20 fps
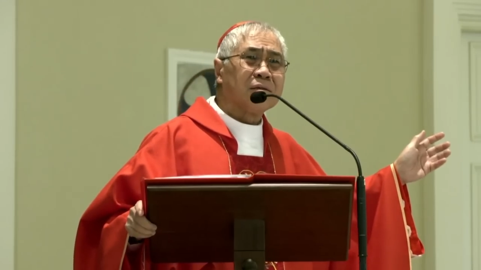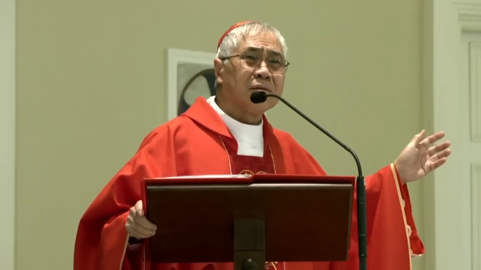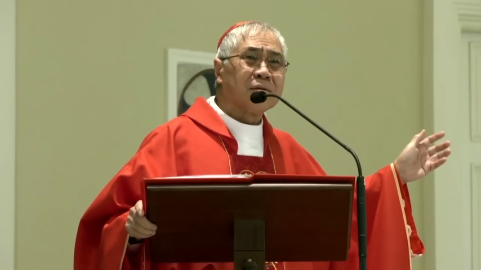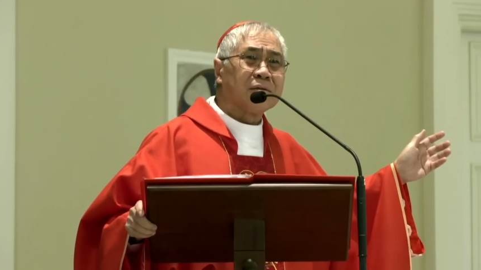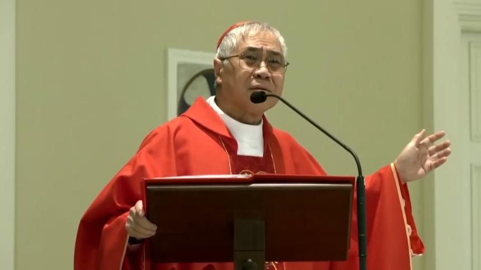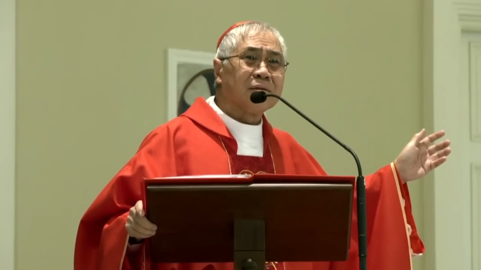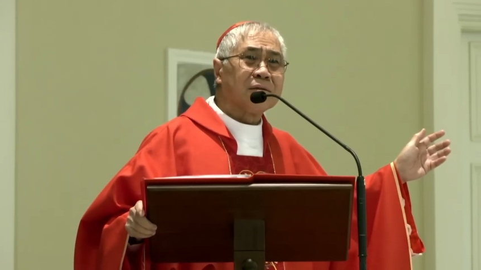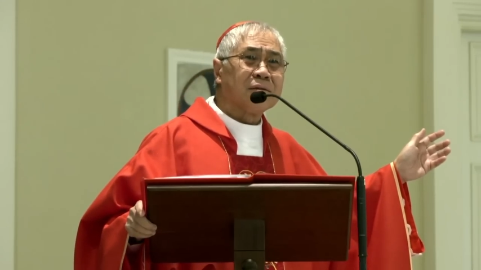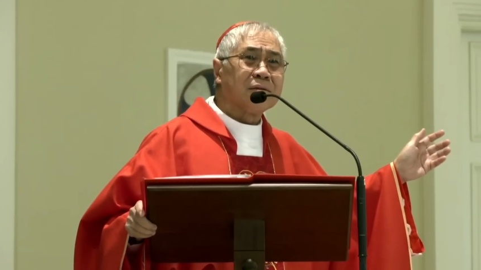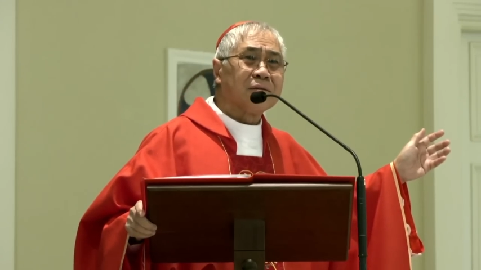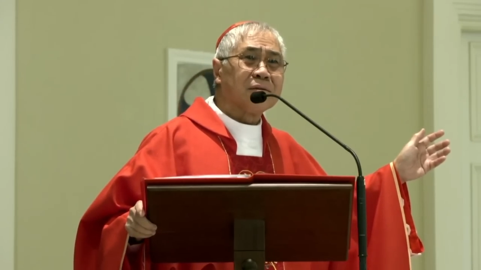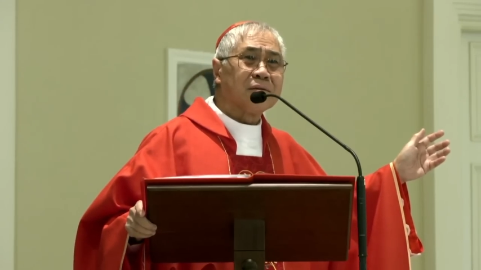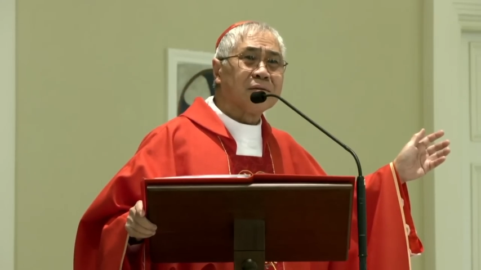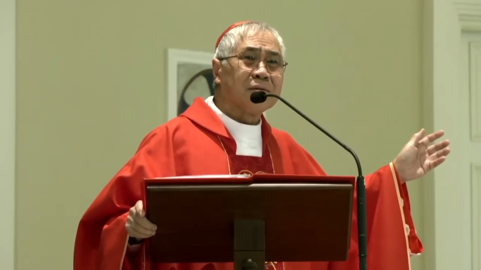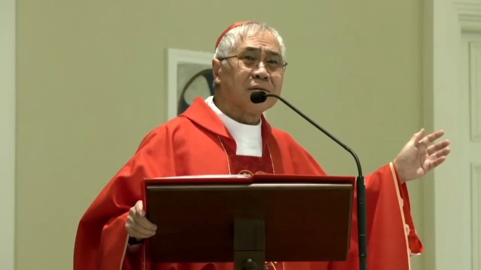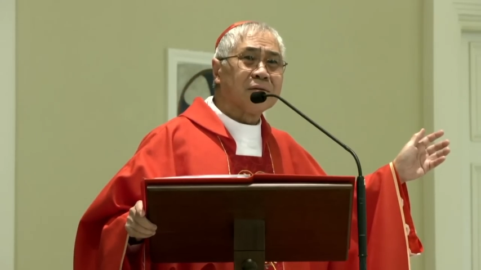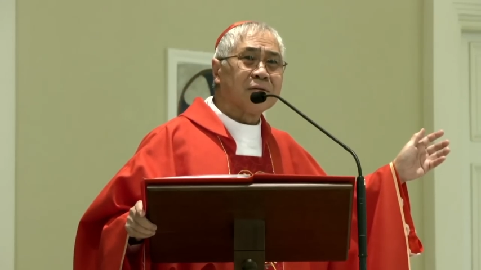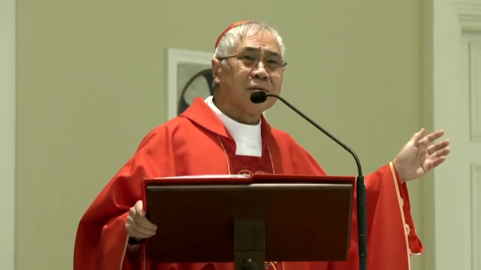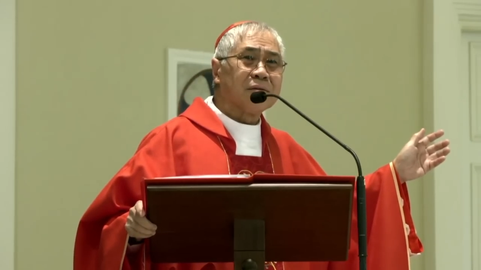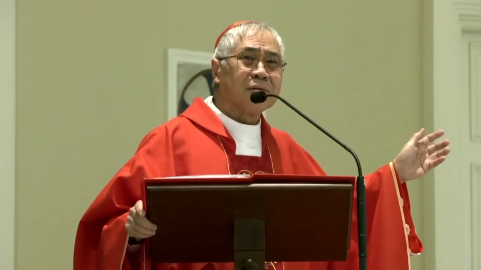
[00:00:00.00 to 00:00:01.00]

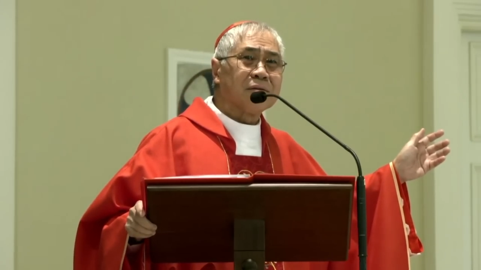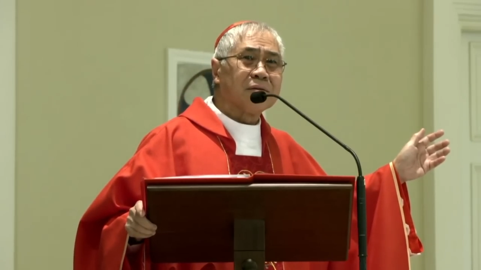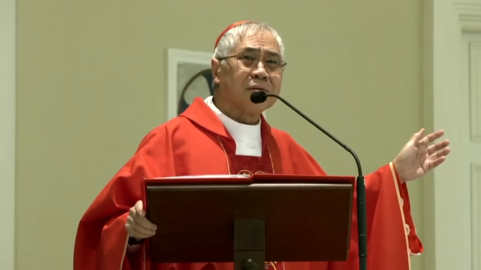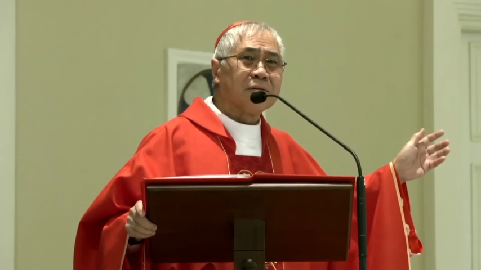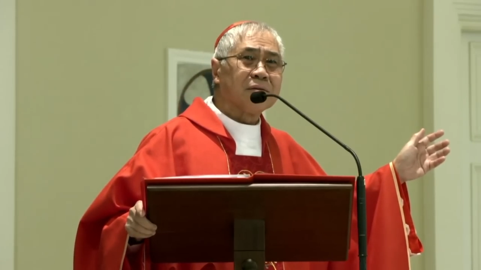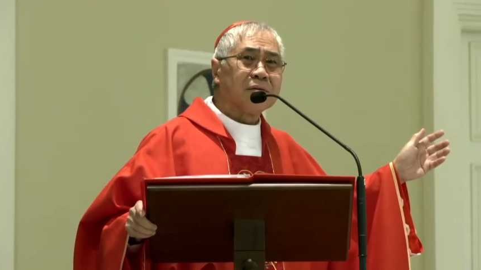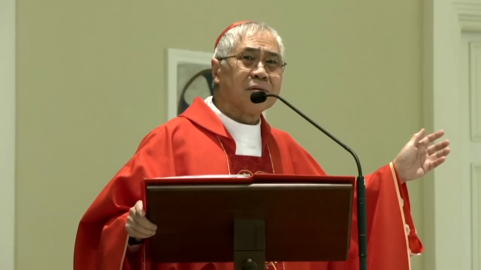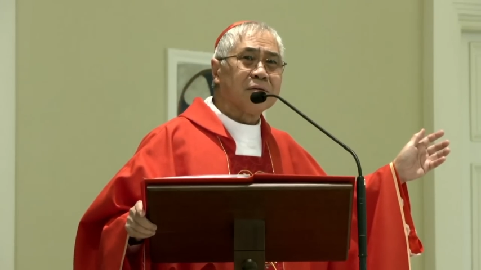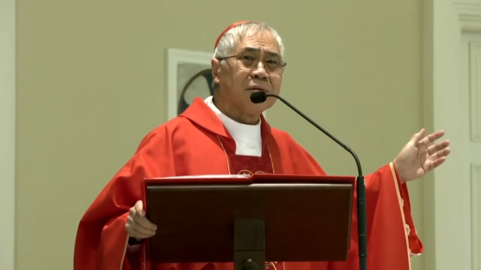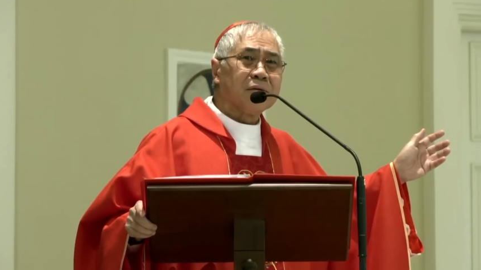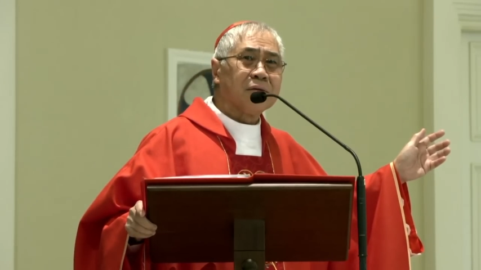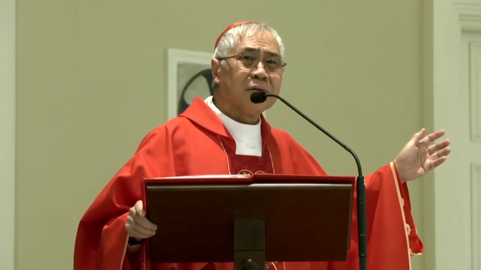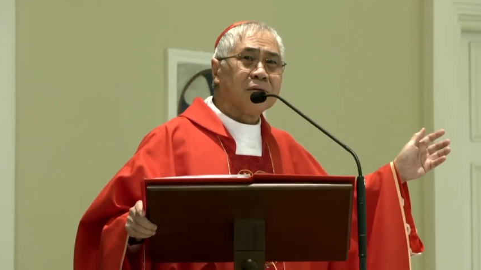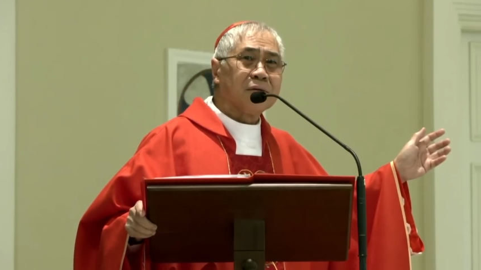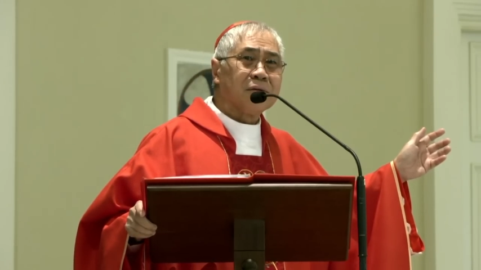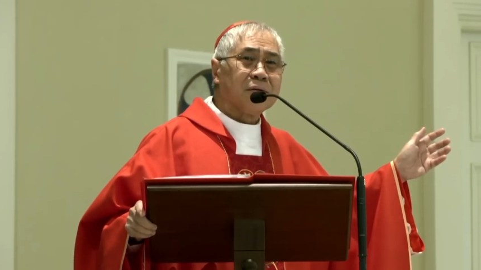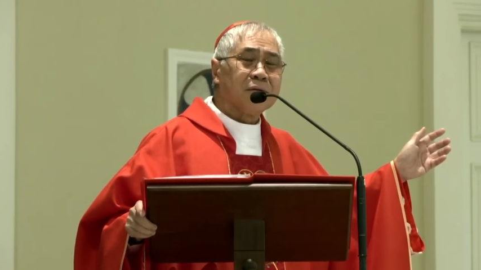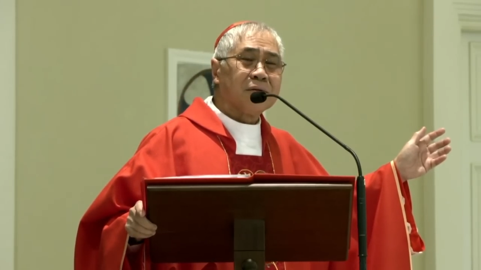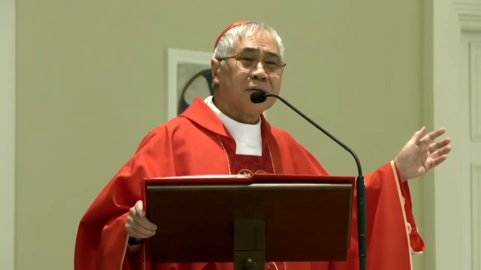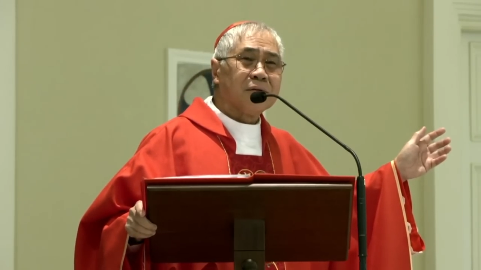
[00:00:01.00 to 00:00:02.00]

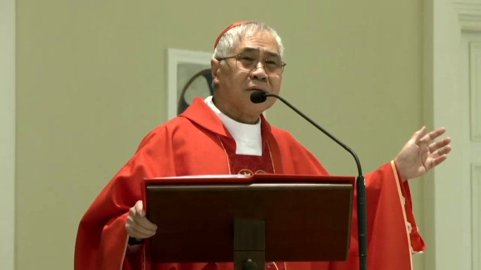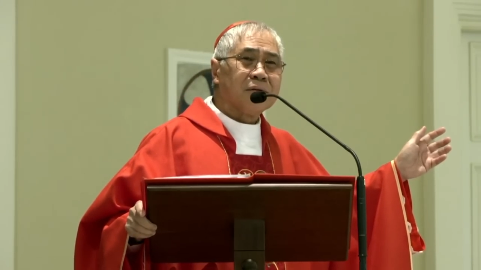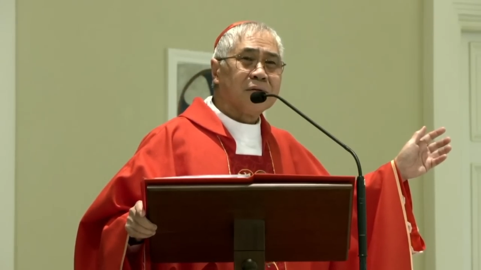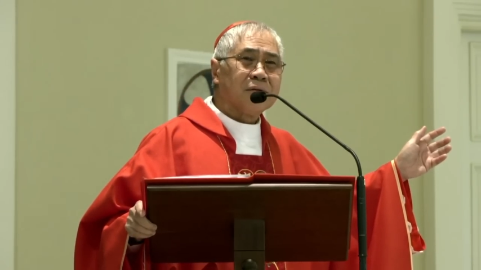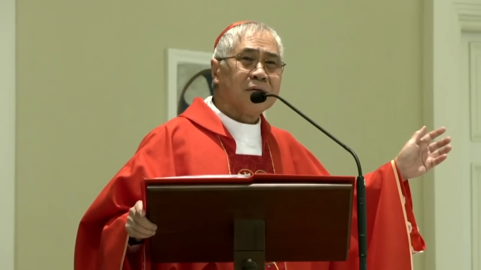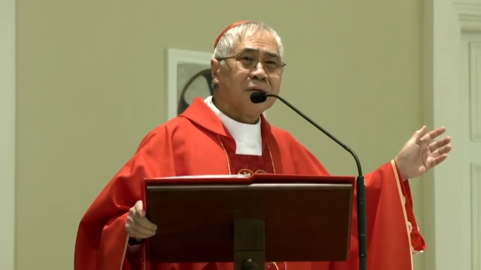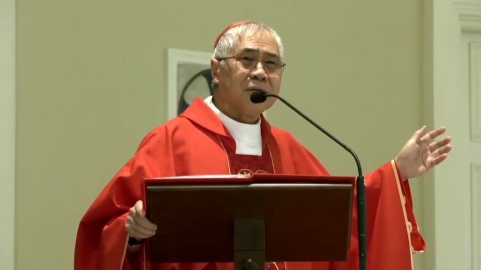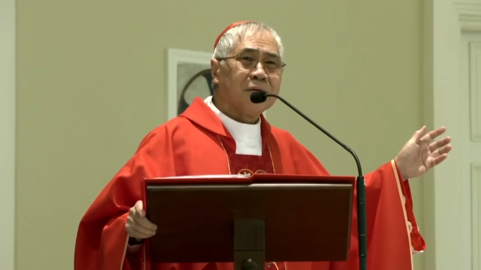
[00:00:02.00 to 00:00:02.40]
(no one is talking)